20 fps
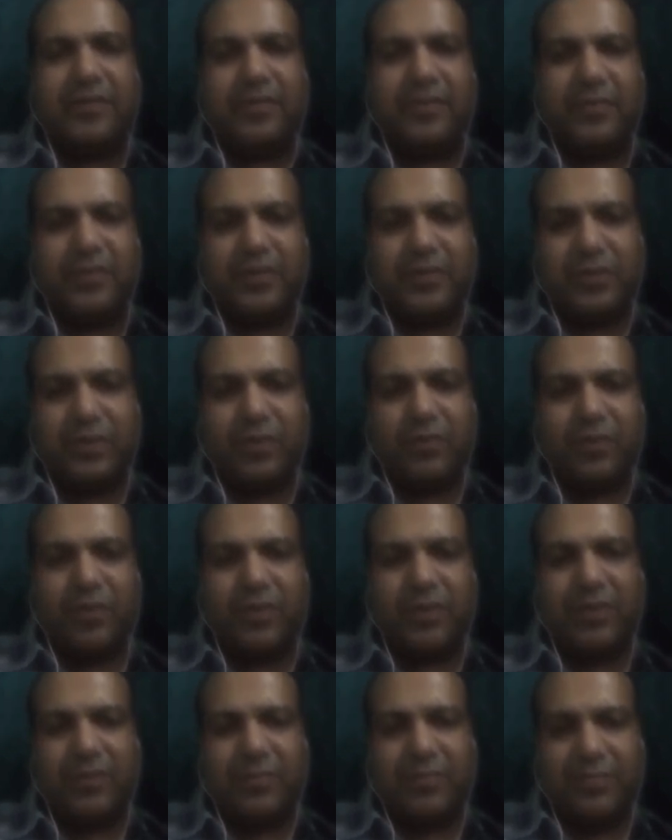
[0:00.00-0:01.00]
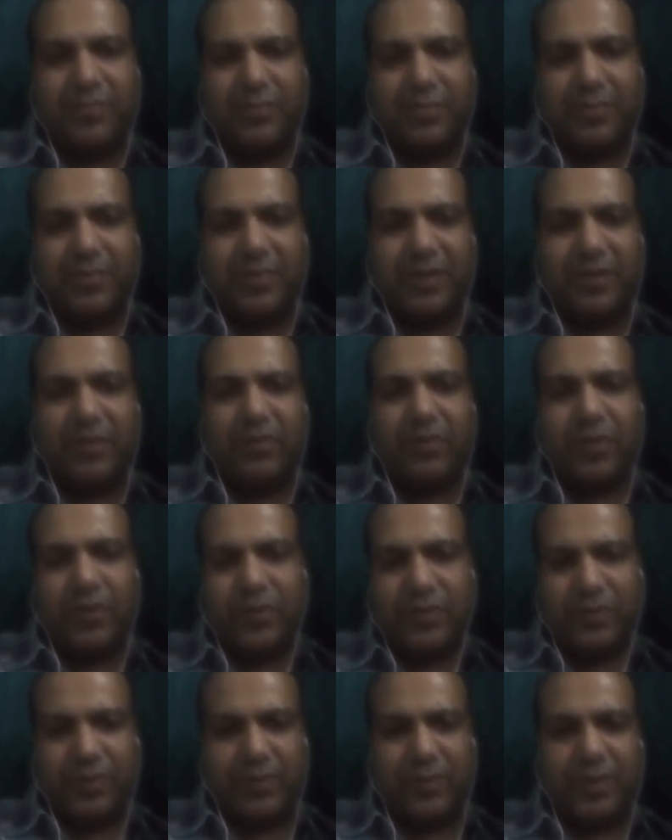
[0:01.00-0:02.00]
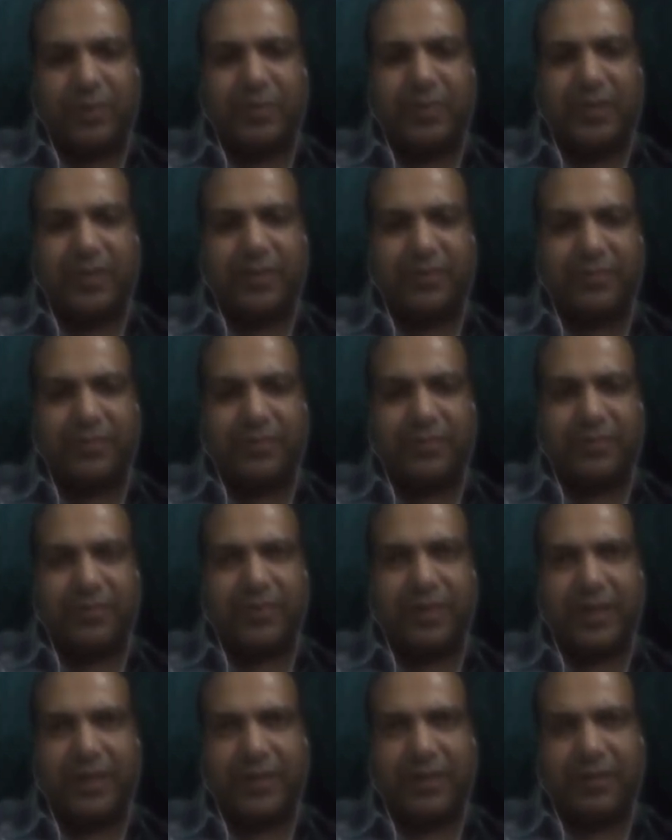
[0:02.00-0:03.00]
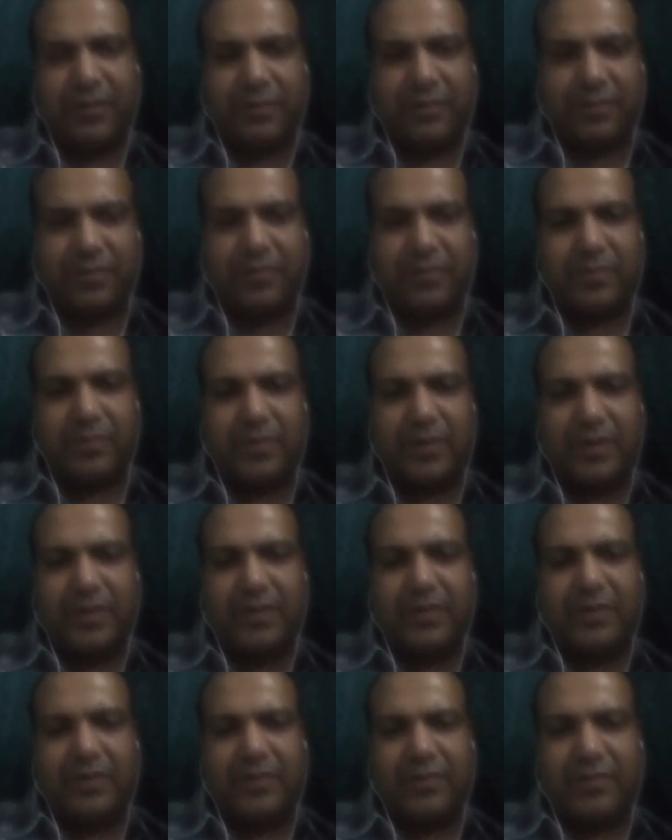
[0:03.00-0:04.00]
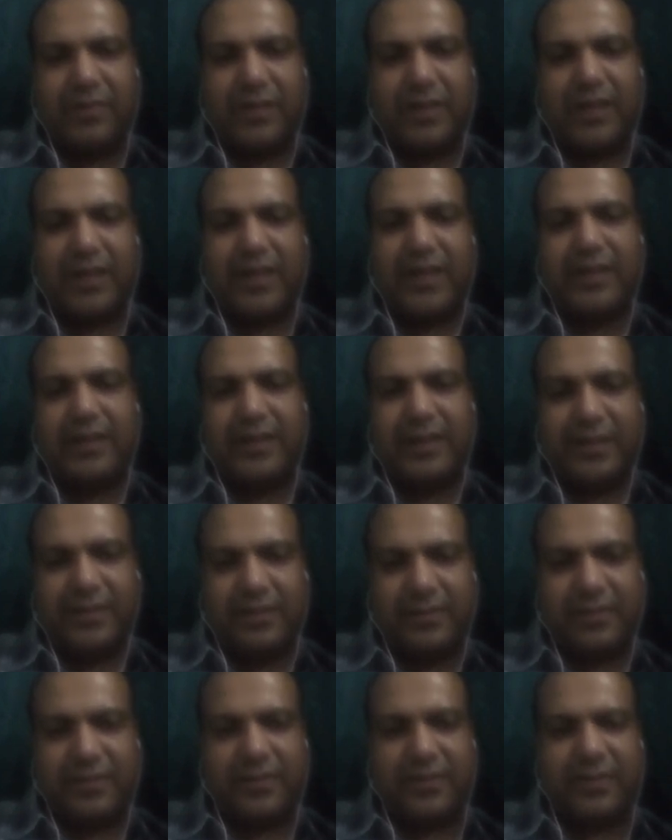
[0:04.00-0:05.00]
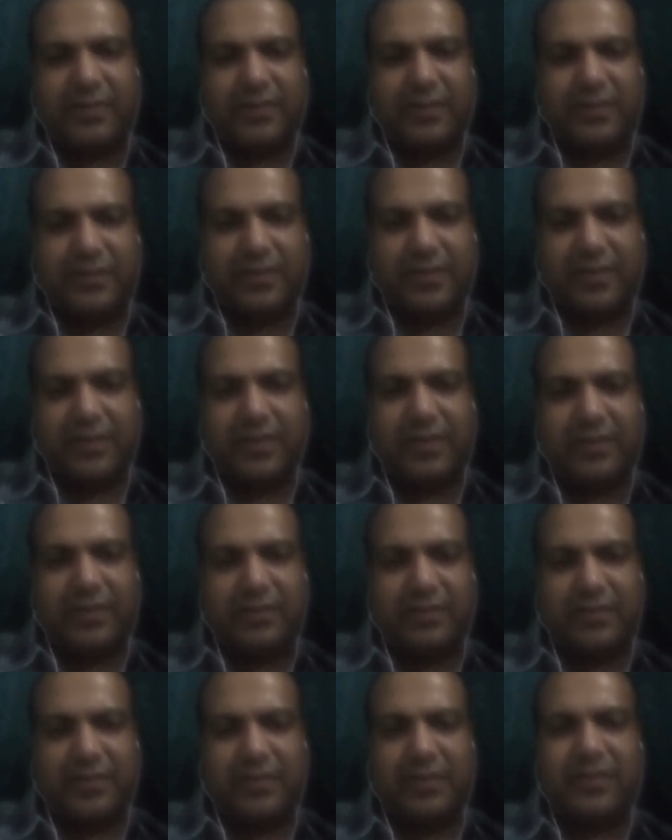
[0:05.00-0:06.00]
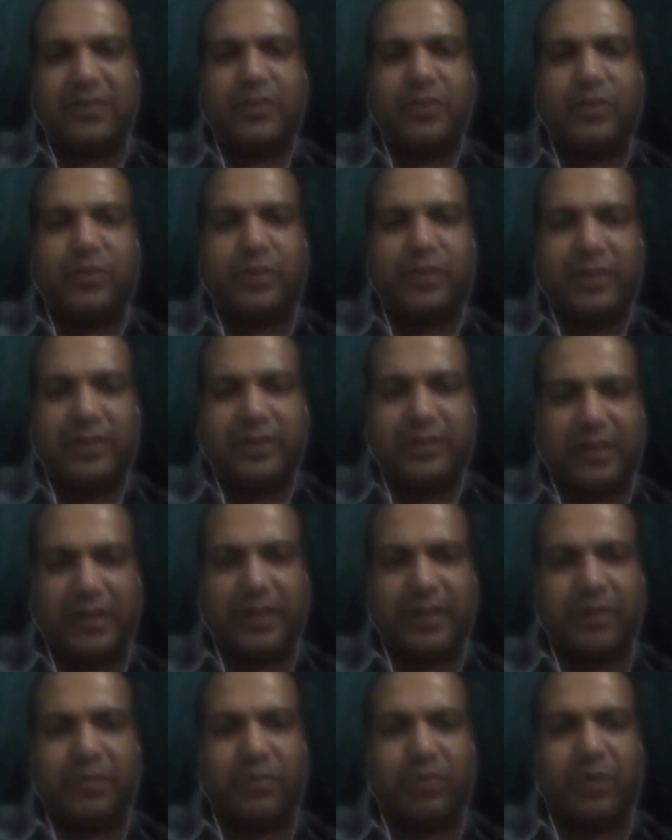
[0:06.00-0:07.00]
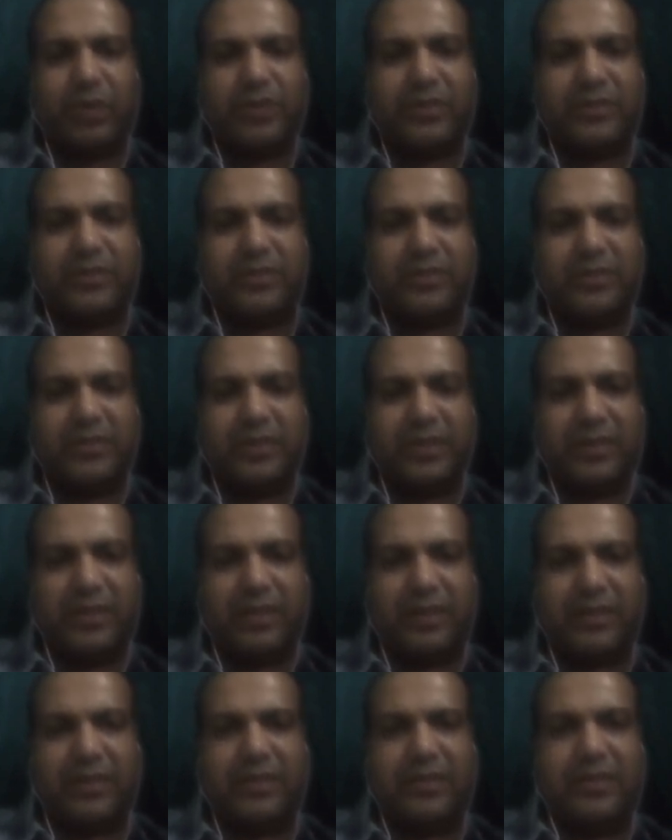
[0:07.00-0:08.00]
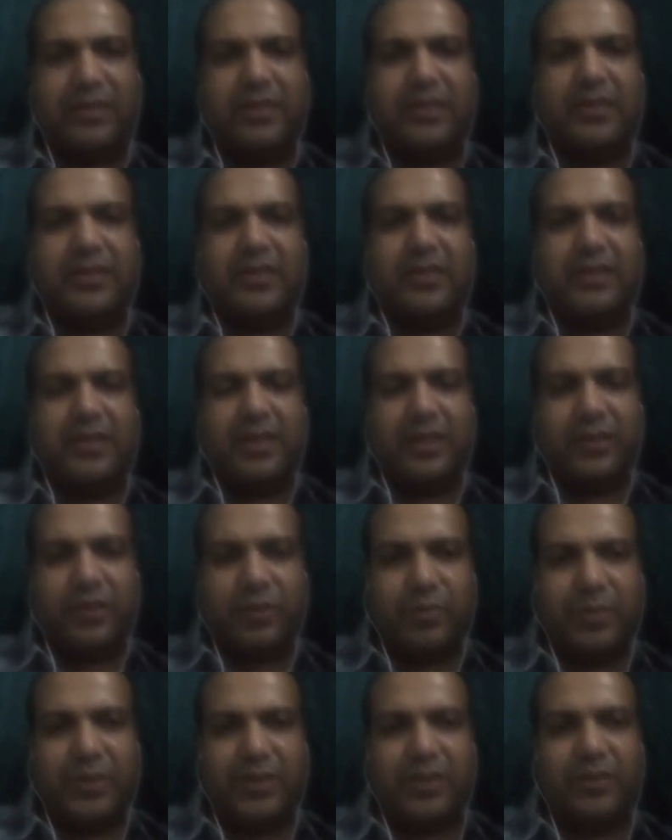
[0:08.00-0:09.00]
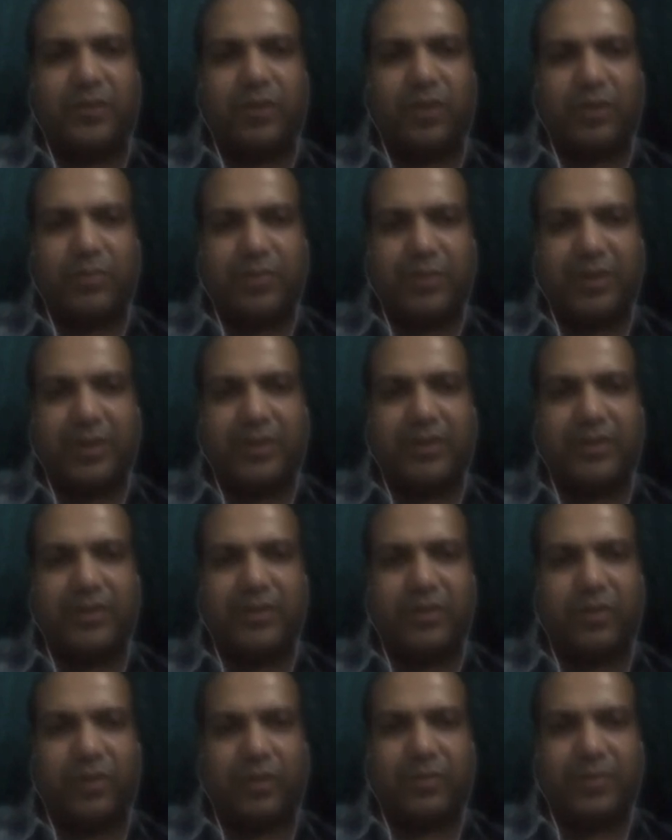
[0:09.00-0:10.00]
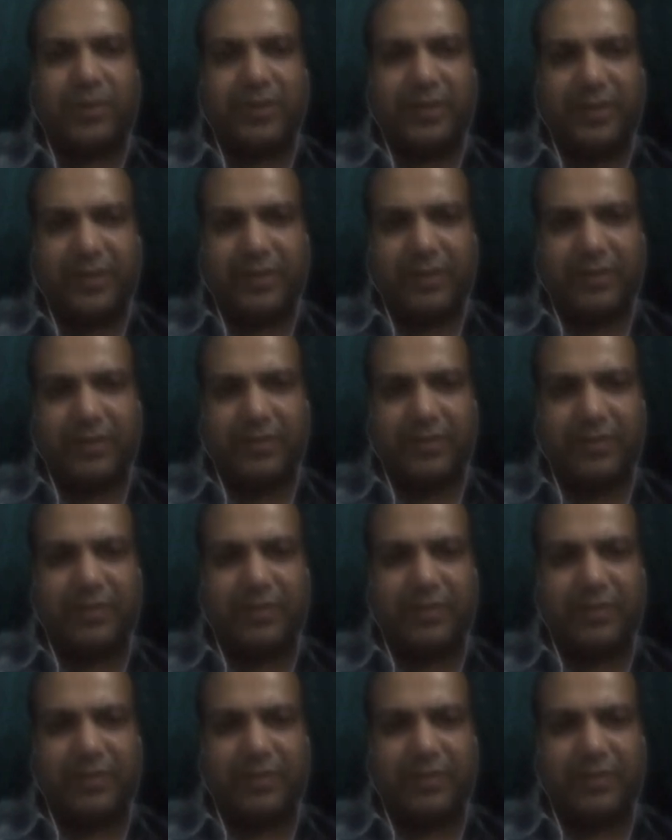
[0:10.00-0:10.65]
first of all, it flows from the brief. Like if the client has suggested that certain unique selling points, etc., are to be incorporated in the copy, then